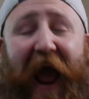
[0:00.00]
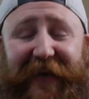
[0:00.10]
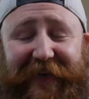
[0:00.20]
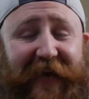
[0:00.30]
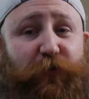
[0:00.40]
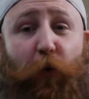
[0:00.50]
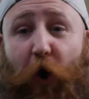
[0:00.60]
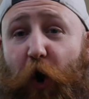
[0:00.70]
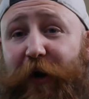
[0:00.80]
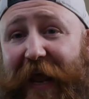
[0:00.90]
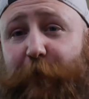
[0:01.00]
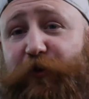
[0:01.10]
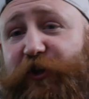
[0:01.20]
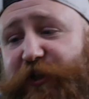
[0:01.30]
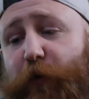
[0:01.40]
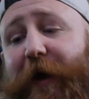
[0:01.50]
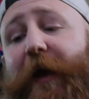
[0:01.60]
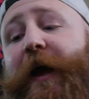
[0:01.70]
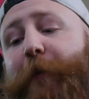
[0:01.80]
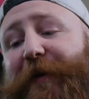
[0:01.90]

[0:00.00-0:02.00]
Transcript: Adidas were unable to do it